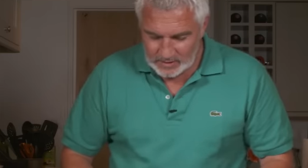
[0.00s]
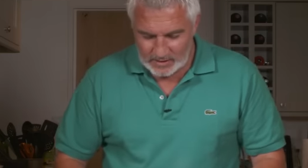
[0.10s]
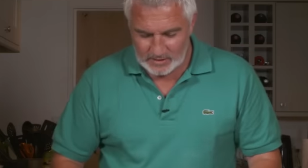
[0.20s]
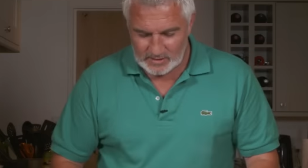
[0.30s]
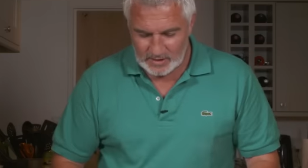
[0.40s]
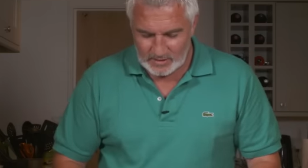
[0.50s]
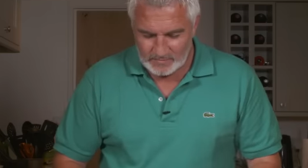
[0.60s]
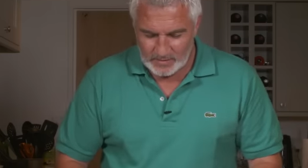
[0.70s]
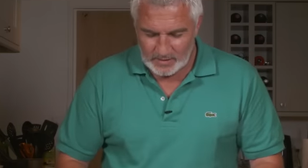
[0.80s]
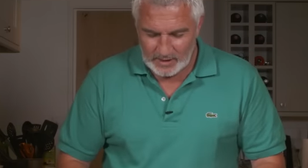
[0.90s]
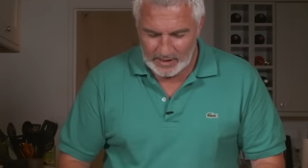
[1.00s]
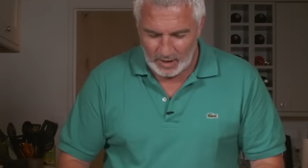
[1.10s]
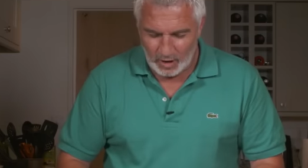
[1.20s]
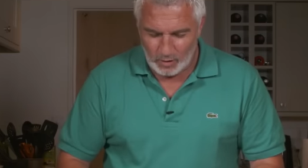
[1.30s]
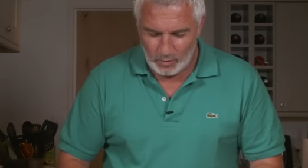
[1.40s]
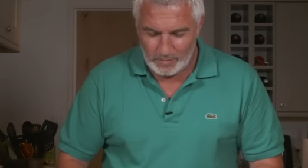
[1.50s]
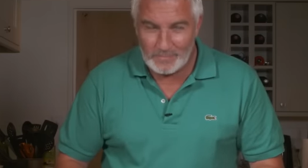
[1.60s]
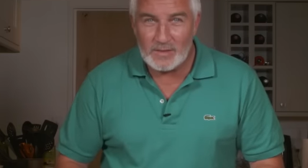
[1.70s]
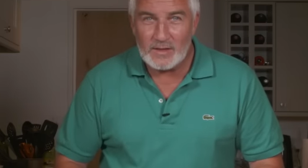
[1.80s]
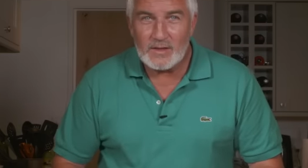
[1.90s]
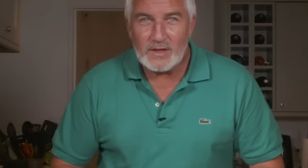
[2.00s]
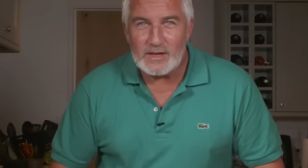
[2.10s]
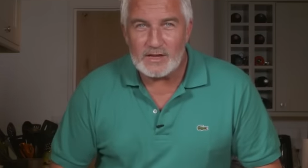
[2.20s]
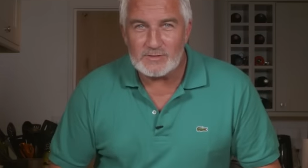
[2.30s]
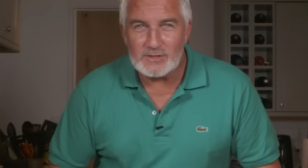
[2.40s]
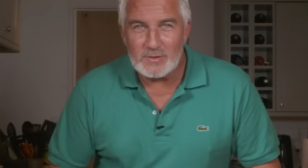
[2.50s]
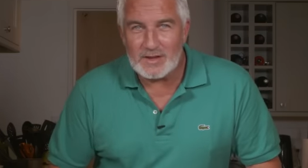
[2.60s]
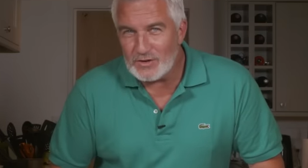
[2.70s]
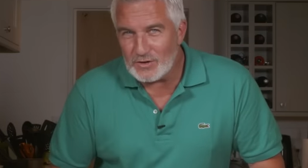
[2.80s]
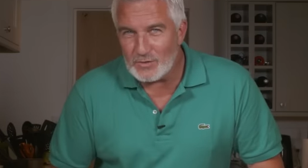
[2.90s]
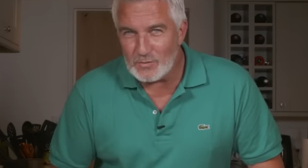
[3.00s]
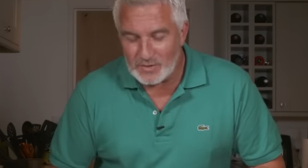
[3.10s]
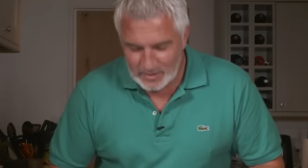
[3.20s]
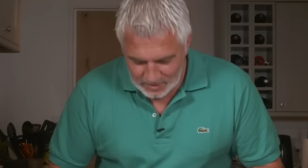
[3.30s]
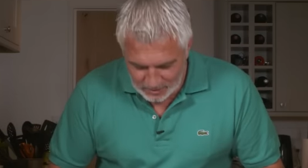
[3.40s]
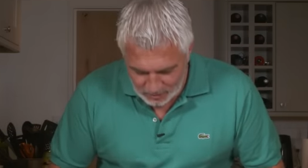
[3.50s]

is a hello. Uh, so you end up with a, a